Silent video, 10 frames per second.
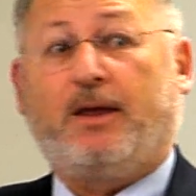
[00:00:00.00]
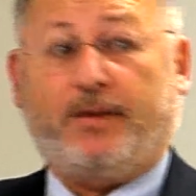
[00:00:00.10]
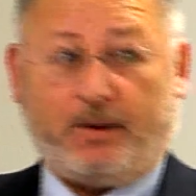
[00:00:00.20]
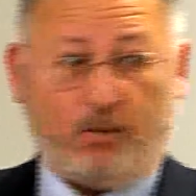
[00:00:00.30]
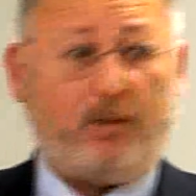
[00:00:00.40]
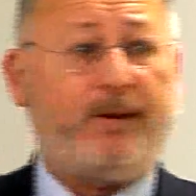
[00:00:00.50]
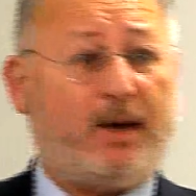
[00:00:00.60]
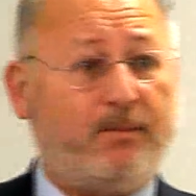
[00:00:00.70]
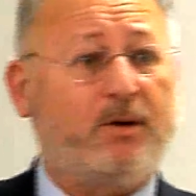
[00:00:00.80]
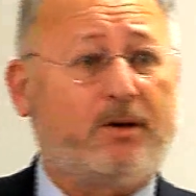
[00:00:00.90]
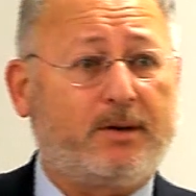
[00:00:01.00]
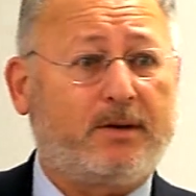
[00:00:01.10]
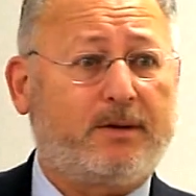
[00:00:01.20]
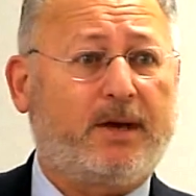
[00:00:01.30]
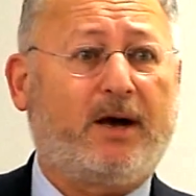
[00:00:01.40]
They will become good.
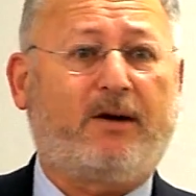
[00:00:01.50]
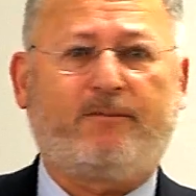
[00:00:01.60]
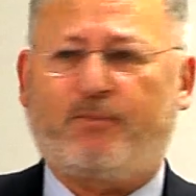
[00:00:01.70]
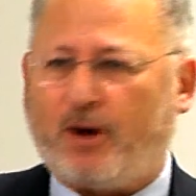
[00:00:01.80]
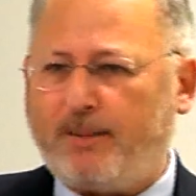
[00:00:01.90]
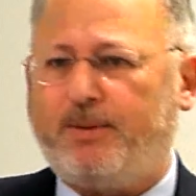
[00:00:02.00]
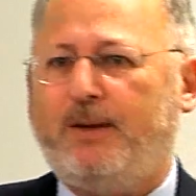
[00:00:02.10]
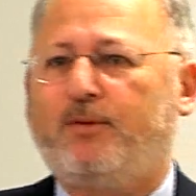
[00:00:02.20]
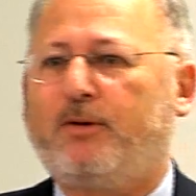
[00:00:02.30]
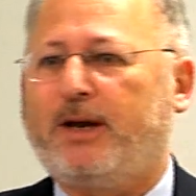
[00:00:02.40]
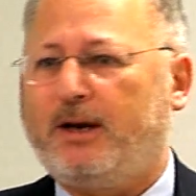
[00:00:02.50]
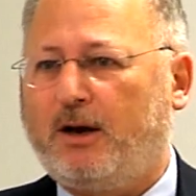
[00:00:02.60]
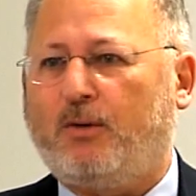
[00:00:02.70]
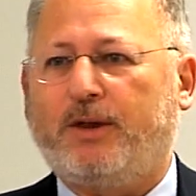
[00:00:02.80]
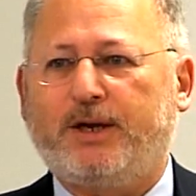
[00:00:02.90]
They are bright people, they
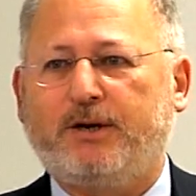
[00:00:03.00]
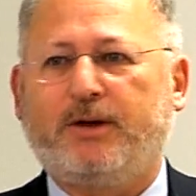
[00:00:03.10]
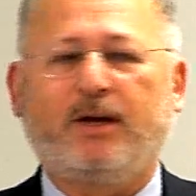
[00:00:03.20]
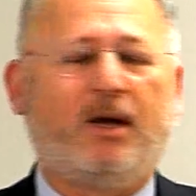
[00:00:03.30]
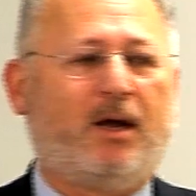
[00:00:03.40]
know what they're doing,